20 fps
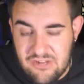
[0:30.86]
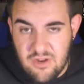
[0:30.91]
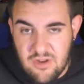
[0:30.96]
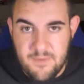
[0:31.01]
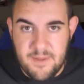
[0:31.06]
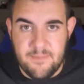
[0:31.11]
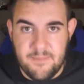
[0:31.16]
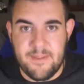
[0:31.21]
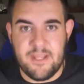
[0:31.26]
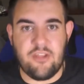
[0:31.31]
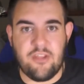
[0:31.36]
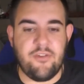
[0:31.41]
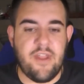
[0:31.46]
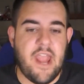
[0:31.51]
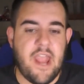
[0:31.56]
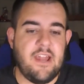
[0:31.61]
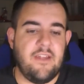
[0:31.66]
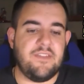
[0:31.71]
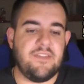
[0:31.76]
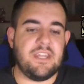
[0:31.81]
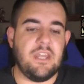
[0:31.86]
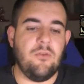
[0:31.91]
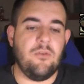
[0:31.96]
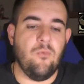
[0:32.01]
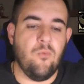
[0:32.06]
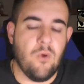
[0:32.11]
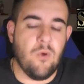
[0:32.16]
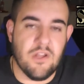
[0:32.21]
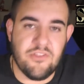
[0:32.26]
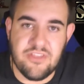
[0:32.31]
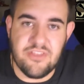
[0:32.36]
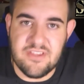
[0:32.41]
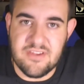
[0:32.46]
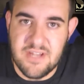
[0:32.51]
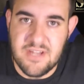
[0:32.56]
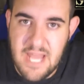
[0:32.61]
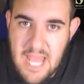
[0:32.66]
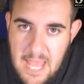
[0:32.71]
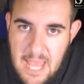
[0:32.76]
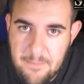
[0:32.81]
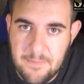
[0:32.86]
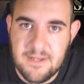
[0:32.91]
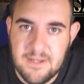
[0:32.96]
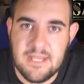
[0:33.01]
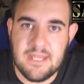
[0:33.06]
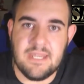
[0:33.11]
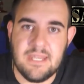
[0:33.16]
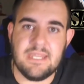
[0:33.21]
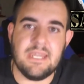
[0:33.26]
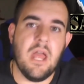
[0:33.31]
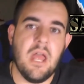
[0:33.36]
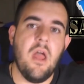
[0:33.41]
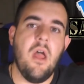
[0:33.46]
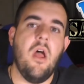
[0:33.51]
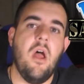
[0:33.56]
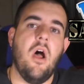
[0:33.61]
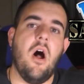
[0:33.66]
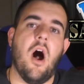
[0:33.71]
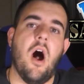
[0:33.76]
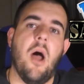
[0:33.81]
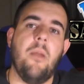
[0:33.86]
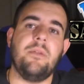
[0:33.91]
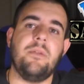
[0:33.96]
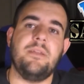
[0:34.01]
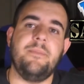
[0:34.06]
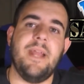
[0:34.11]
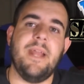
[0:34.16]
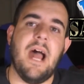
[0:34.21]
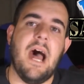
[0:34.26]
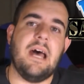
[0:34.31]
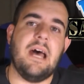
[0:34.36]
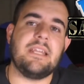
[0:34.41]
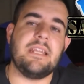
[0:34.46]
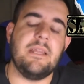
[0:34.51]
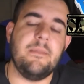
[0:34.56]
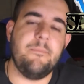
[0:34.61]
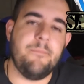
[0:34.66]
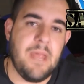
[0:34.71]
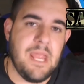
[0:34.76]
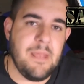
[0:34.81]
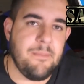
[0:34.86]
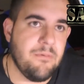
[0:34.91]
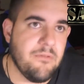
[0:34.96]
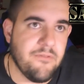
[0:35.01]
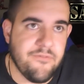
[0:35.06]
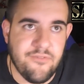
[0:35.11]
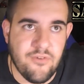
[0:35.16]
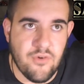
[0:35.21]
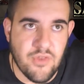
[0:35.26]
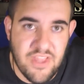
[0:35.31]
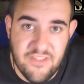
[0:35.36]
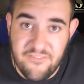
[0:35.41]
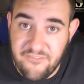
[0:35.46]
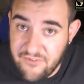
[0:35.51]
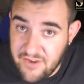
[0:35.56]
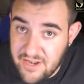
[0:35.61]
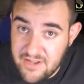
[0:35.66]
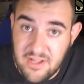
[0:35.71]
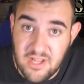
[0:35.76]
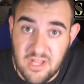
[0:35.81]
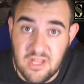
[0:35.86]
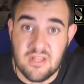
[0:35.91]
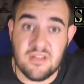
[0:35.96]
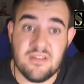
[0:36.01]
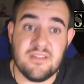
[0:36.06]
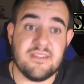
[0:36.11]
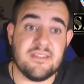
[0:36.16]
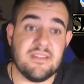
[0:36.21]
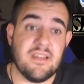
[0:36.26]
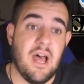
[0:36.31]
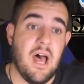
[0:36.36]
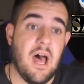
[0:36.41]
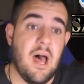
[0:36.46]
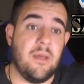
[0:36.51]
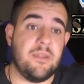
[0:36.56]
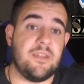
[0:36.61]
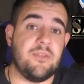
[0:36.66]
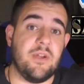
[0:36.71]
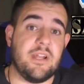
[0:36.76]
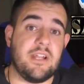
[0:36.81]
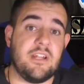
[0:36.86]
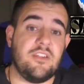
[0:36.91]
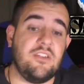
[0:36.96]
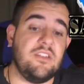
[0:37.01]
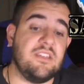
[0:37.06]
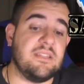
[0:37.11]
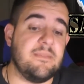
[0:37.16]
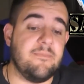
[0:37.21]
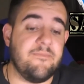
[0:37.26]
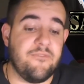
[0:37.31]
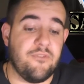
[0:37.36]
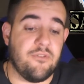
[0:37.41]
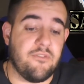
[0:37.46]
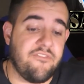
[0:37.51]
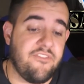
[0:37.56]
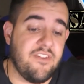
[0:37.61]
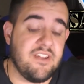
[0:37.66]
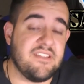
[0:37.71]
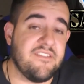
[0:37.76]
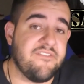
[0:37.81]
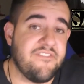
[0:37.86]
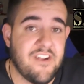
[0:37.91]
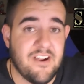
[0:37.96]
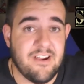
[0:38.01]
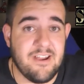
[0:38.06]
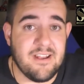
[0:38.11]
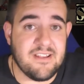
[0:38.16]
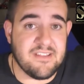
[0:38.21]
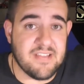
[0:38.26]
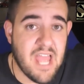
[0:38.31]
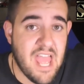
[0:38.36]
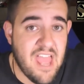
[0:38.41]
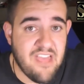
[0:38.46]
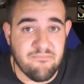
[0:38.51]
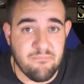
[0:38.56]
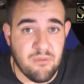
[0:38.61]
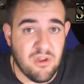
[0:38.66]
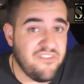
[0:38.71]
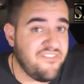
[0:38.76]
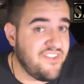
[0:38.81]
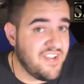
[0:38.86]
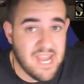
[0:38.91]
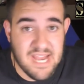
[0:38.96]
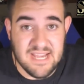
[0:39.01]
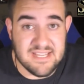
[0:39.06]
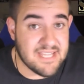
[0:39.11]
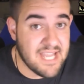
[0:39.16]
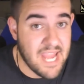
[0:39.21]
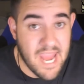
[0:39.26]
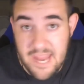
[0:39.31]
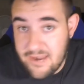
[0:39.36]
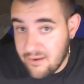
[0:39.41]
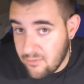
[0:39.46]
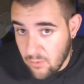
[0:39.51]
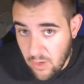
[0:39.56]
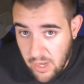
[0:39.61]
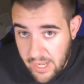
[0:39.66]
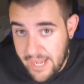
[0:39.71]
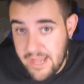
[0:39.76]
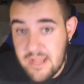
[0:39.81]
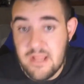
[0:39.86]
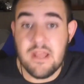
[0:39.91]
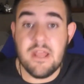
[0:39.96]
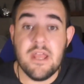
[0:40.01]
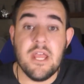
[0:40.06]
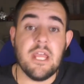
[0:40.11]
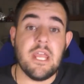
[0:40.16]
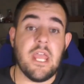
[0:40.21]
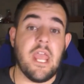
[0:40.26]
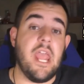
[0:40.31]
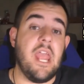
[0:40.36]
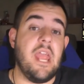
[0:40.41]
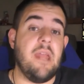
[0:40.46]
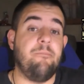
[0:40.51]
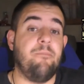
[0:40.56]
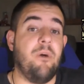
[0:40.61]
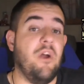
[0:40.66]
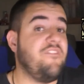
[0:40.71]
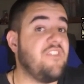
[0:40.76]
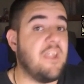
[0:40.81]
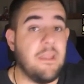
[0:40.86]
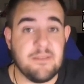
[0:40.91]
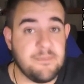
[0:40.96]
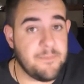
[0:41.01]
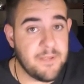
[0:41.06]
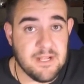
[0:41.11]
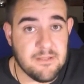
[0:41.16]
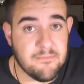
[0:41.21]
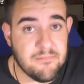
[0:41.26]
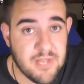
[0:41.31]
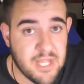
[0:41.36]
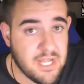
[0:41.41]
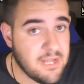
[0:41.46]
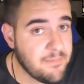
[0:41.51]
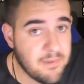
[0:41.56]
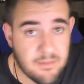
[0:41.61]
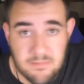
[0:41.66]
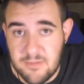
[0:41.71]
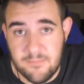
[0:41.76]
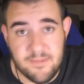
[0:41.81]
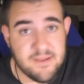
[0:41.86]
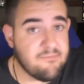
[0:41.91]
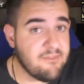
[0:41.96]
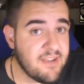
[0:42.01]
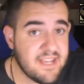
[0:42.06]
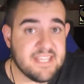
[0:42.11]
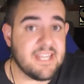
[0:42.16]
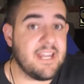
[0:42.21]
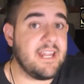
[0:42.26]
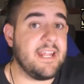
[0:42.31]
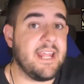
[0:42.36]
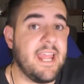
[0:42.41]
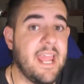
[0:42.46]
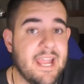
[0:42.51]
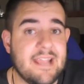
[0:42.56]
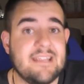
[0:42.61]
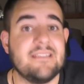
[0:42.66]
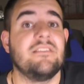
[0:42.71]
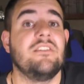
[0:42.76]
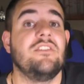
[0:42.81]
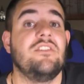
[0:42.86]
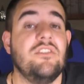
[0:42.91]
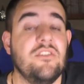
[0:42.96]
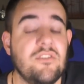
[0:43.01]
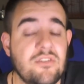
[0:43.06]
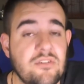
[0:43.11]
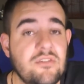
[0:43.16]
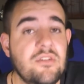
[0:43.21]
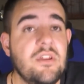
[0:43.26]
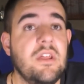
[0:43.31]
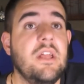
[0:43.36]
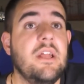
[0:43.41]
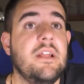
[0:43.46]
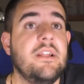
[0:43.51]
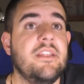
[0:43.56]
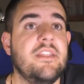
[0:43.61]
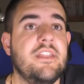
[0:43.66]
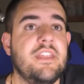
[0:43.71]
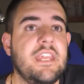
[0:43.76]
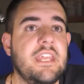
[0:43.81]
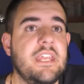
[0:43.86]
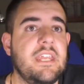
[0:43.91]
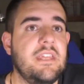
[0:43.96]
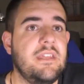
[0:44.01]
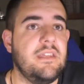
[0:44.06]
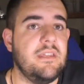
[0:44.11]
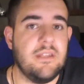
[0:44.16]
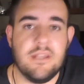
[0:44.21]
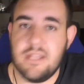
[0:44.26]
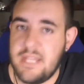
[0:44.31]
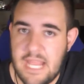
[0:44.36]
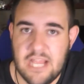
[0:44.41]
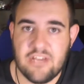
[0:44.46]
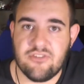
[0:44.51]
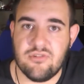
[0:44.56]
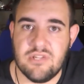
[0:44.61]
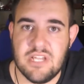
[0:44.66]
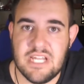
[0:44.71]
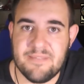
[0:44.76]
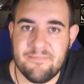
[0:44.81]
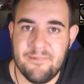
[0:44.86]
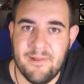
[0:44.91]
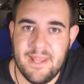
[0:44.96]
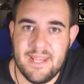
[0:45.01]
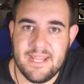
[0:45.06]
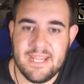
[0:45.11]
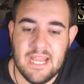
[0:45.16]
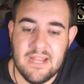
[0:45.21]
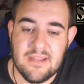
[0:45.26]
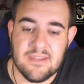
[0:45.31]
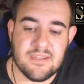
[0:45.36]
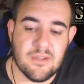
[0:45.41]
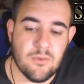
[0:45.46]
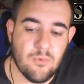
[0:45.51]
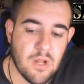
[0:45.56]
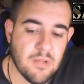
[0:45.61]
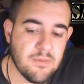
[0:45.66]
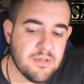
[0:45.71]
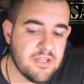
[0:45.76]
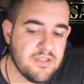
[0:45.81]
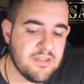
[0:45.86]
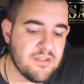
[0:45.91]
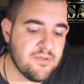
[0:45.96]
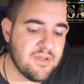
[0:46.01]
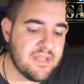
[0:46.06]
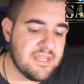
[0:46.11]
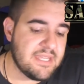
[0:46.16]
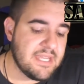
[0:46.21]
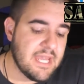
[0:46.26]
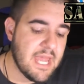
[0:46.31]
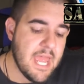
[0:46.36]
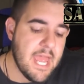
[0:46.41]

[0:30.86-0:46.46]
be creative. So what's going to happen is I'm going to be asking people for their friend codes so I can use them for a friend safari, because I have both an X and a Y, and both games have been completed, but I'm going to be resetting X to do the actual let's play again. So what I'm going to do is